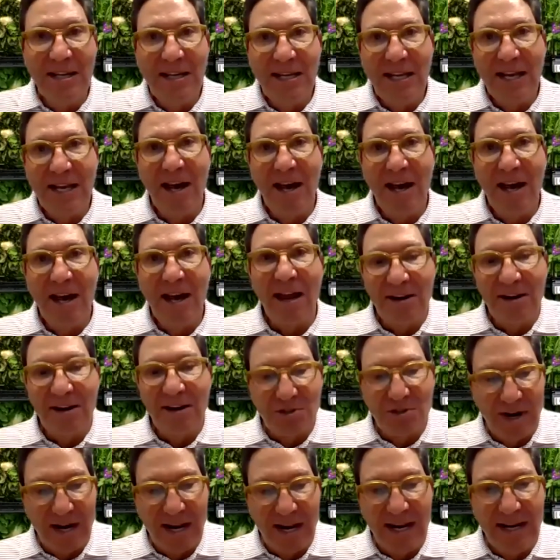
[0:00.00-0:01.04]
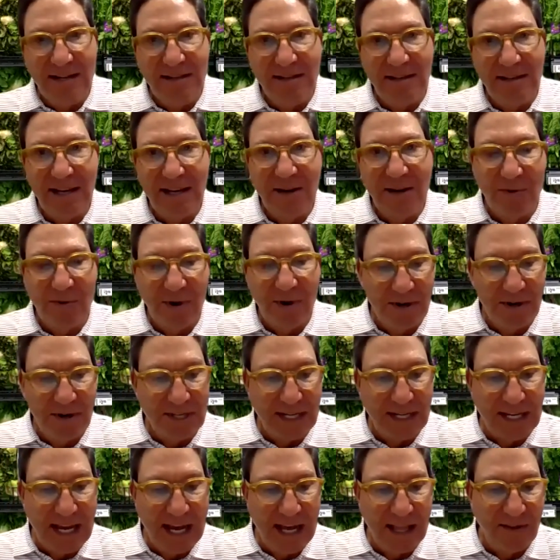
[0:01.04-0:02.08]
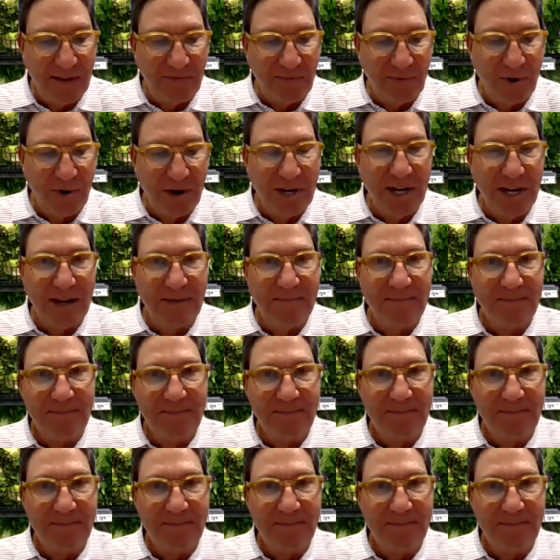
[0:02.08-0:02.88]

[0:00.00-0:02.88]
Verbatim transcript: he got on a train and he rode it to California.